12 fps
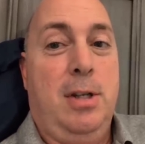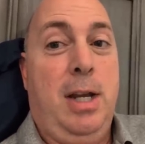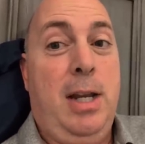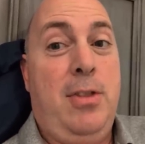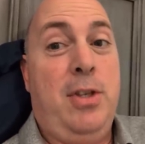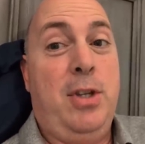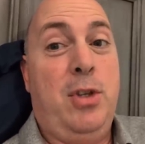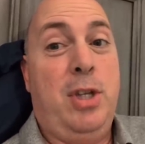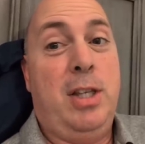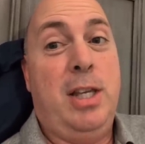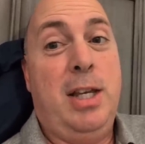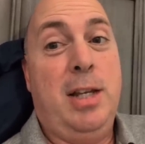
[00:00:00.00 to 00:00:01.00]
Anything you
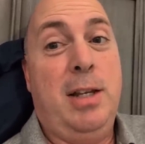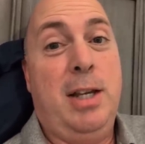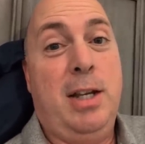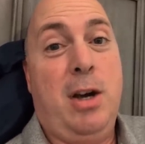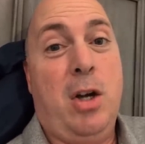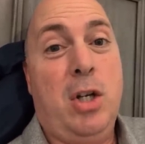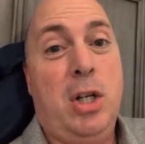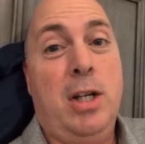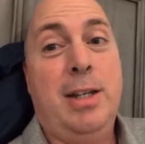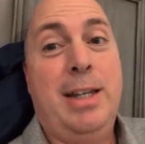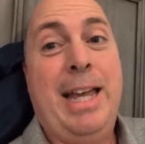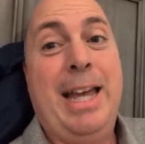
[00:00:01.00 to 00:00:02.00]
think he could get
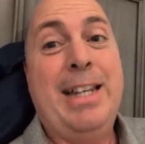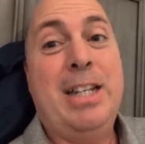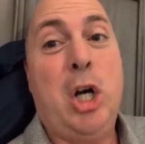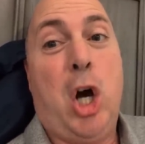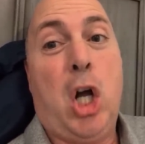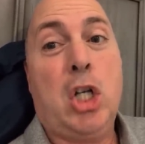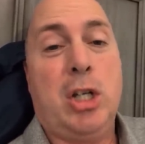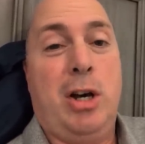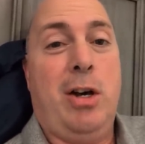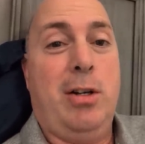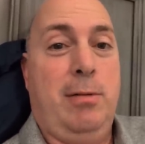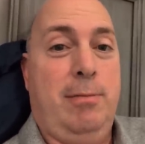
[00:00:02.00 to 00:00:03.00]
got
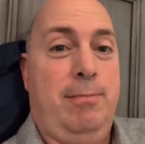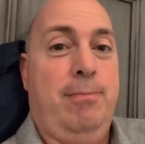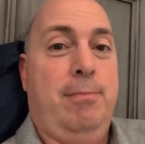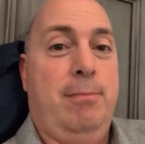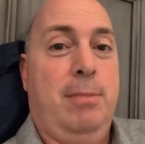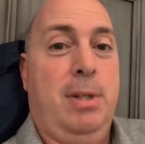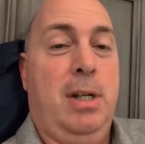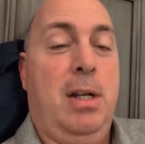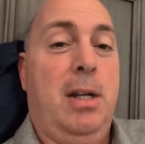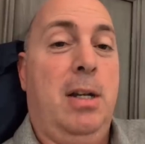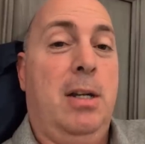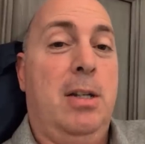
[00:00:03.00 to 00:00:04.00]
on?
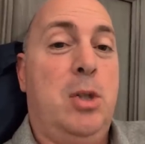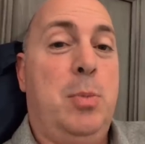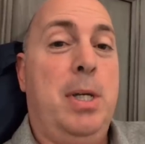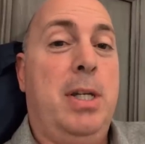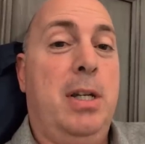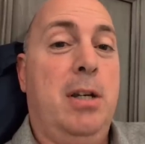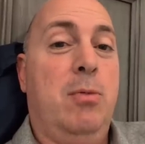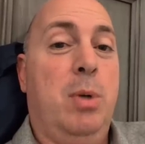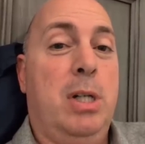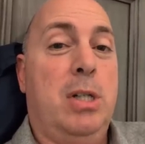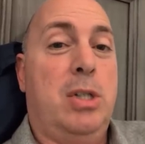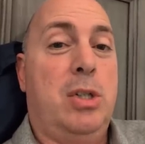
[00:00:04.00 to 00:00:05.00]
Speaking of
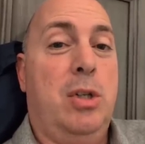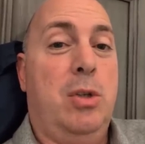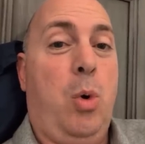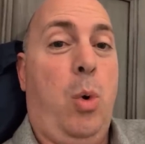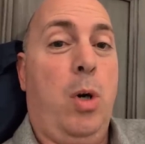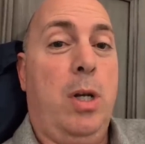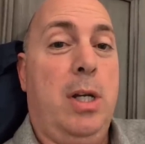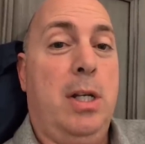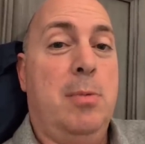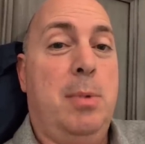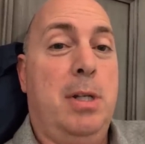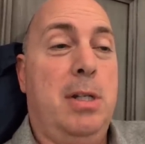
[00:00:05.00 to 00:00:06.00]
which, Tory
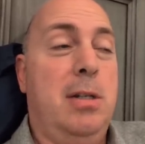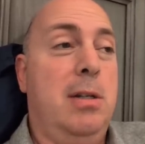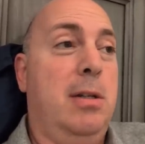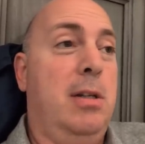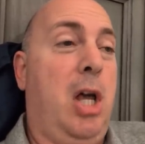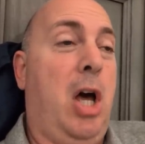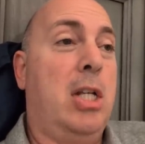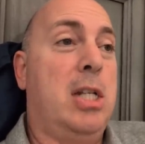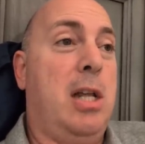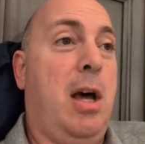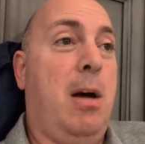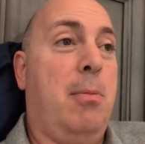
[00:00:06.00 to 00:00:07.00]
has been
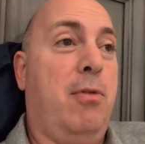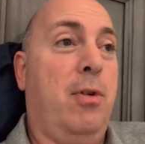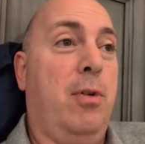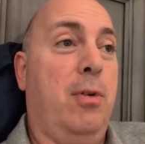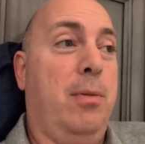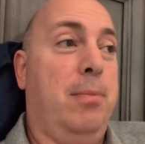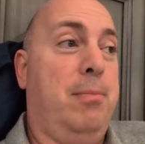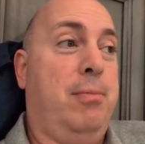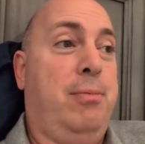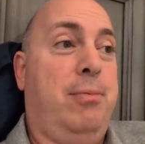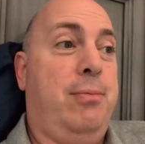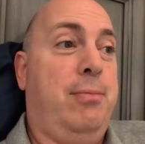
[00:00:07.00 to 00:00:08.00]
nonstop for
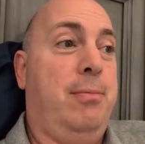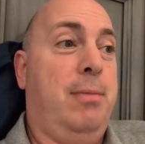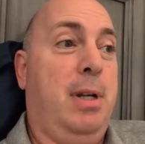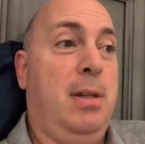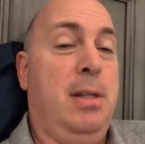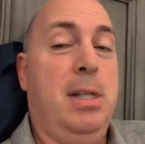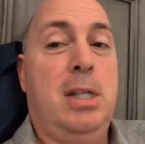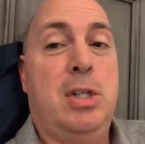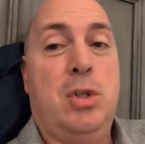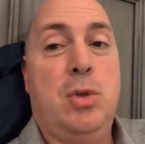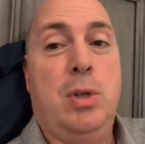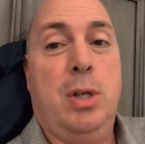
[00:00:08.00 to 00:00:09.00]
at
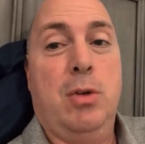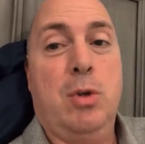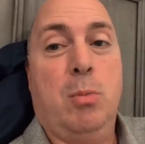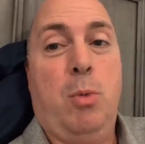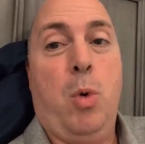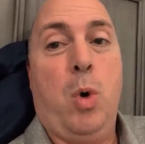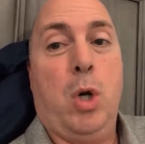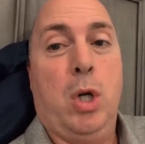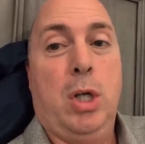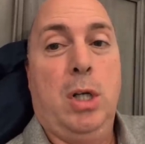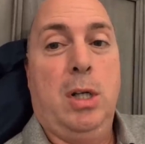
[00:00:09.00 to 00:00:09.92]
least 2 years or more.